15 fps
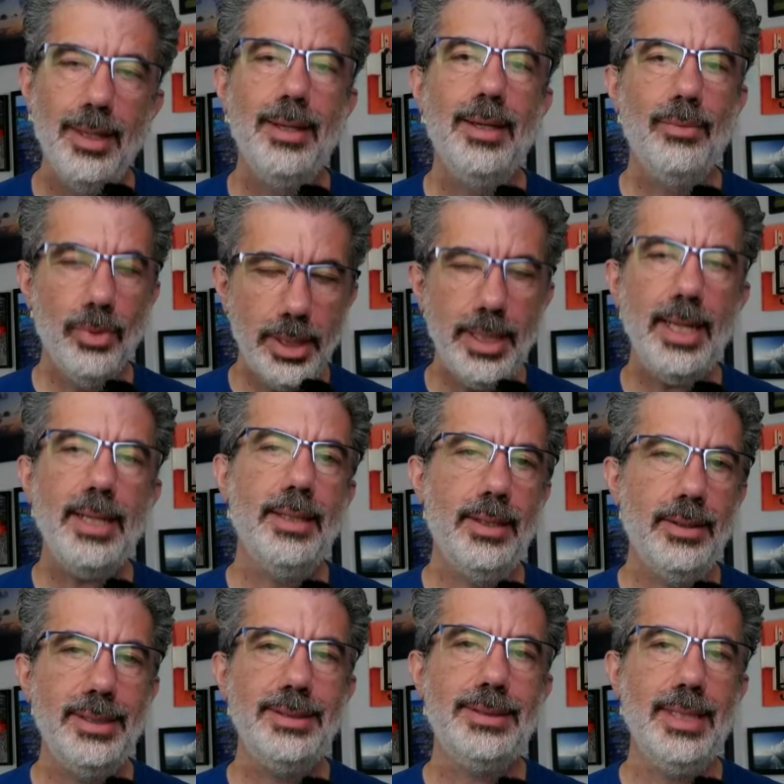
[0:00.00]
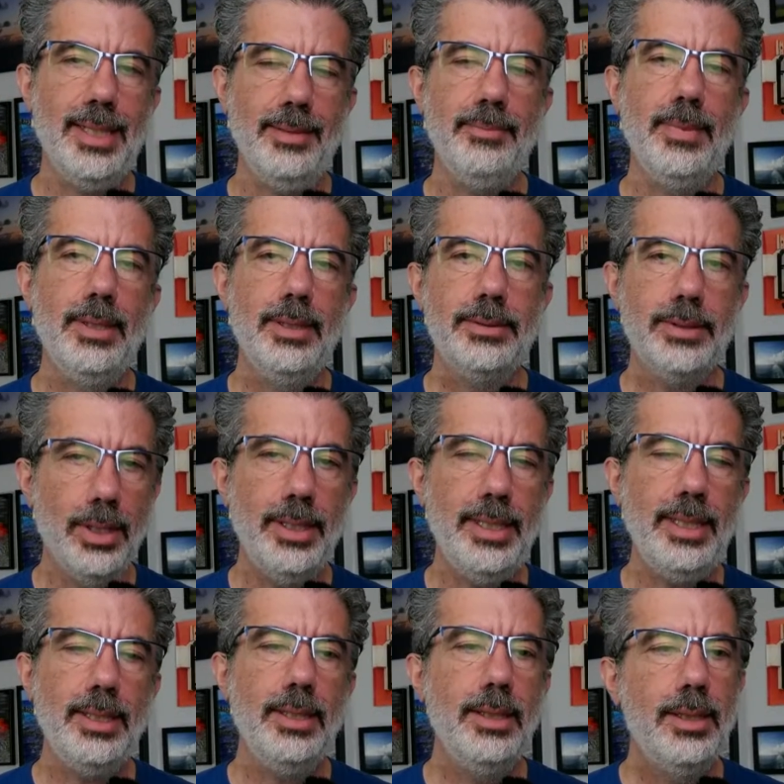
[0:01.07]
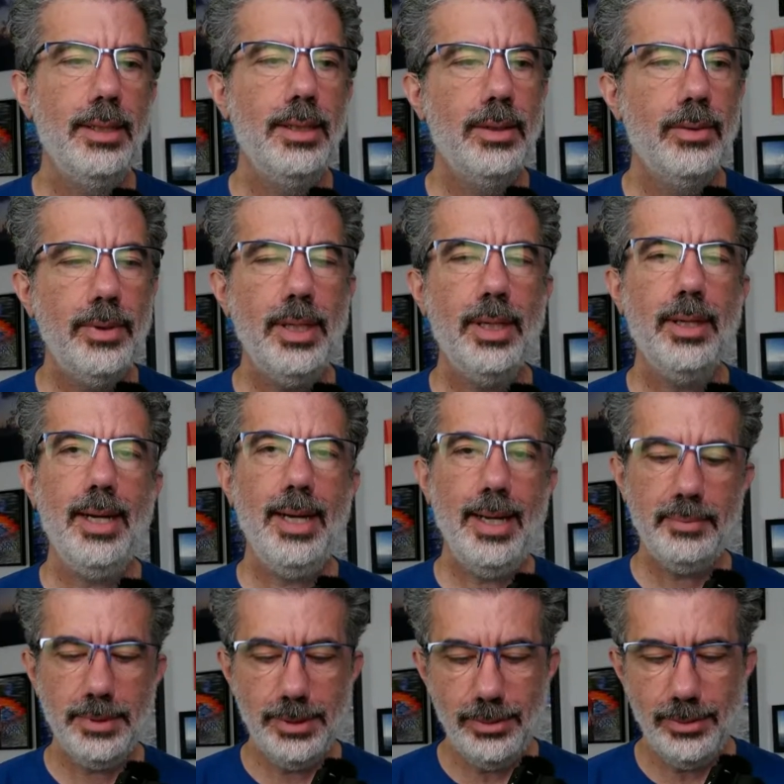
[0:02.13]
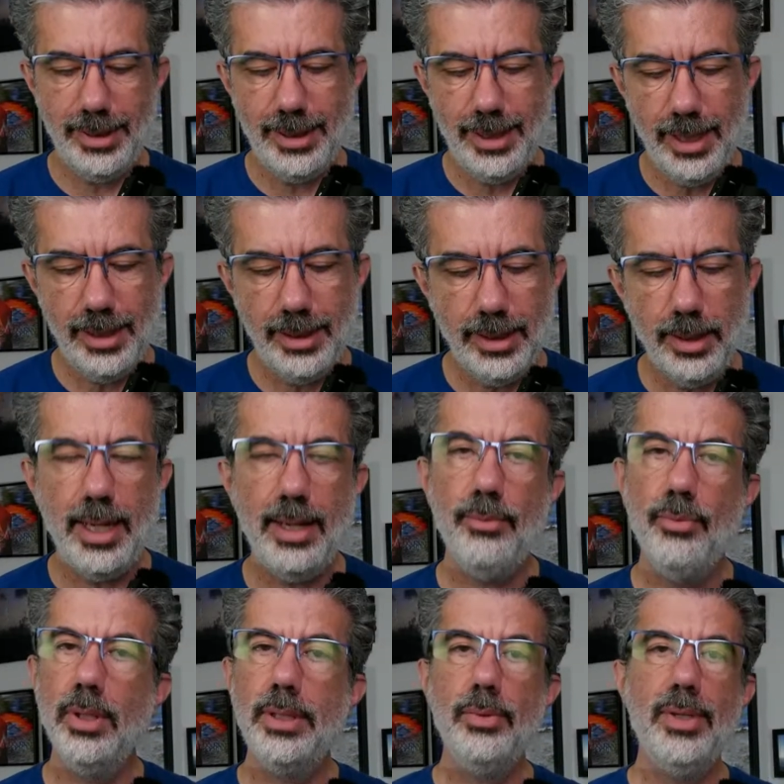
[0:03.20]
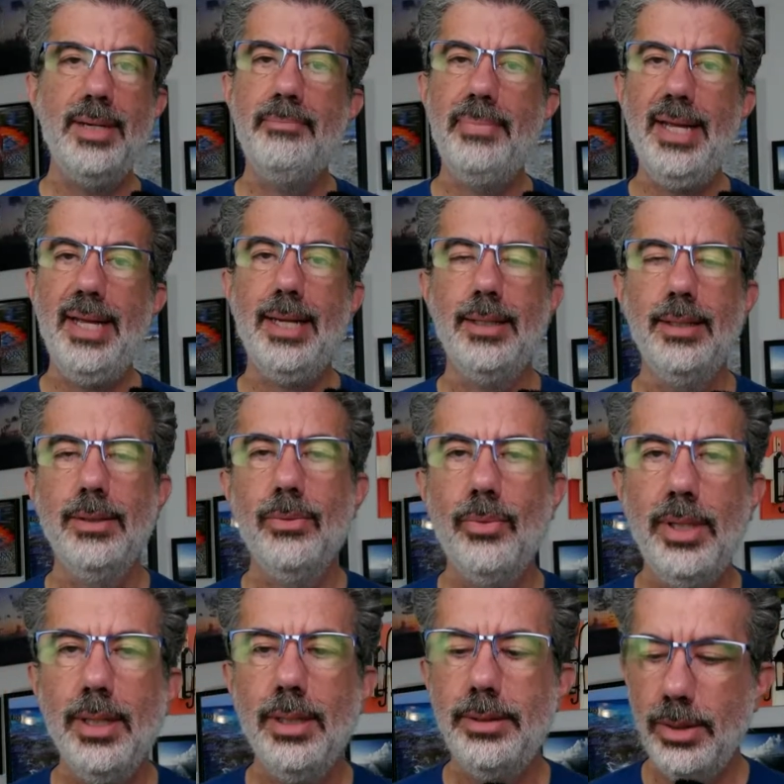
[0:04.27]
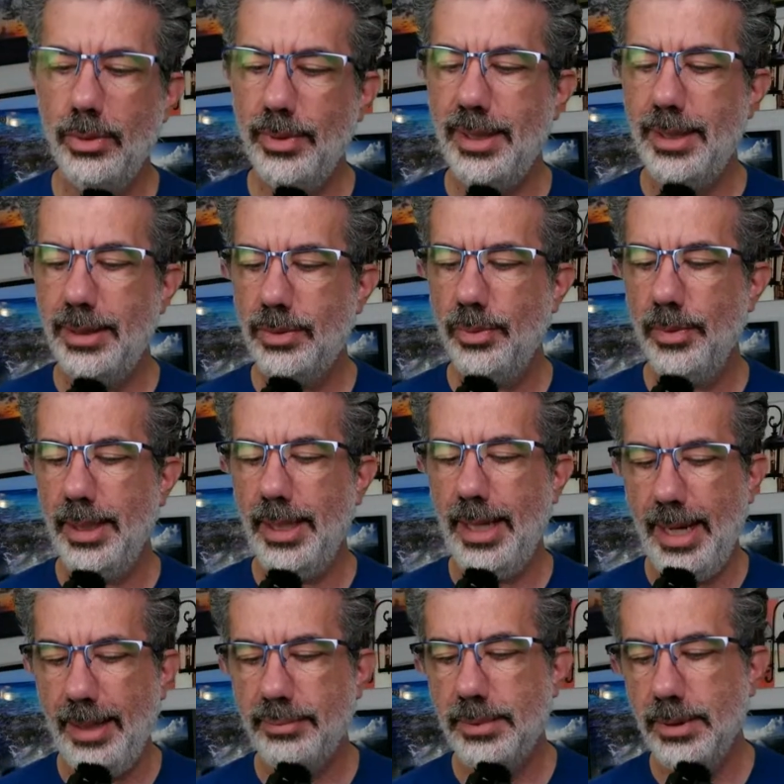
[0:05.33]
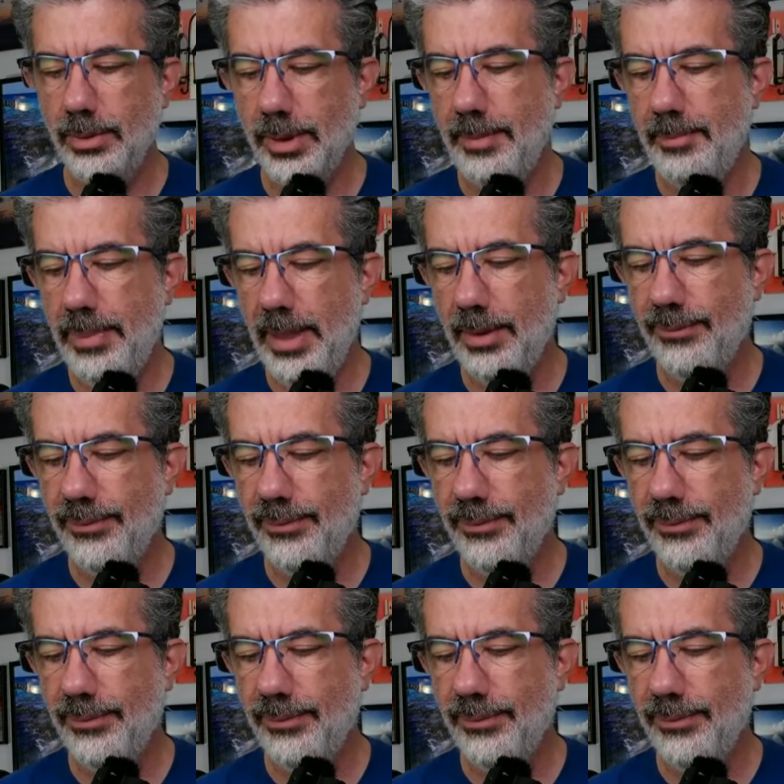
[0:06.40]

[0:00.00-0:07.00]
We're getting there this time. Darn it. We are absolutely getting there, and we're doing it big. We are doing this one absolutely big.